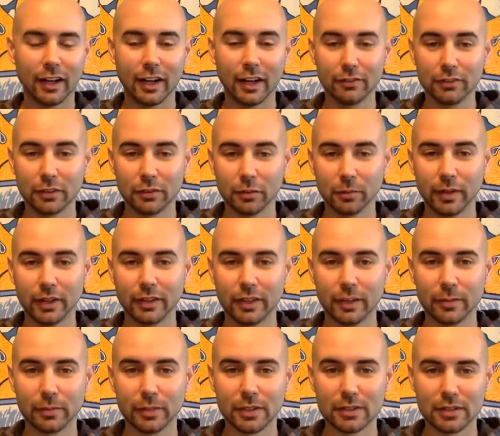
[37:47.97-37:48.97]
never been to
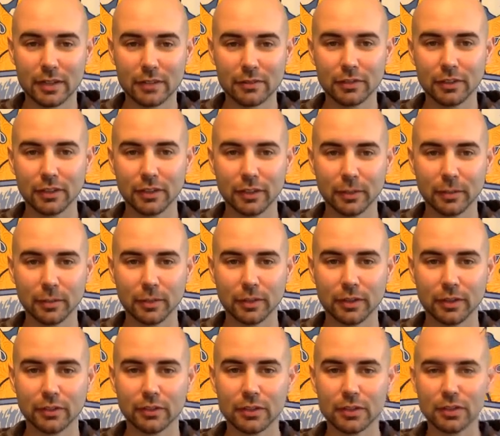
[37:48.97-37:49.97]
that place. I feel a little bit
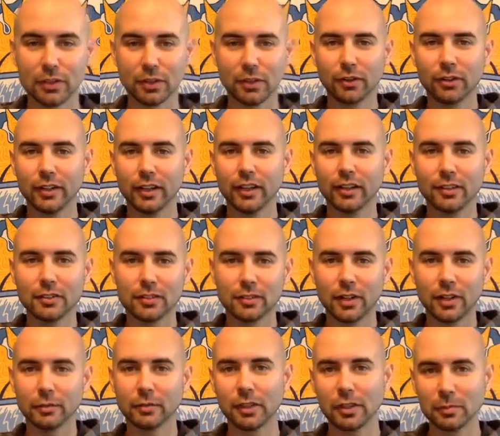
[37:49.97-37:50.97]
nervous to go there. So
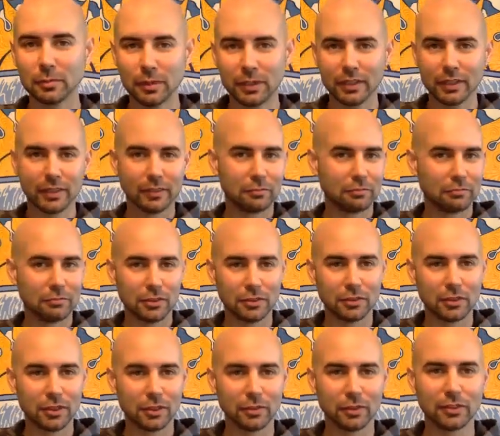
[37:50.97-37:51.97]
I'm going to be
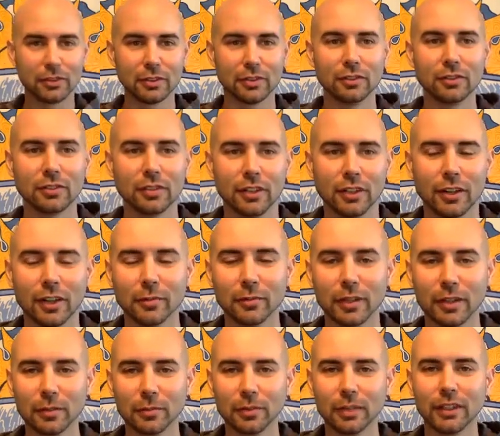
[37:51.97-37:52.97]
doing it with you. I'm going to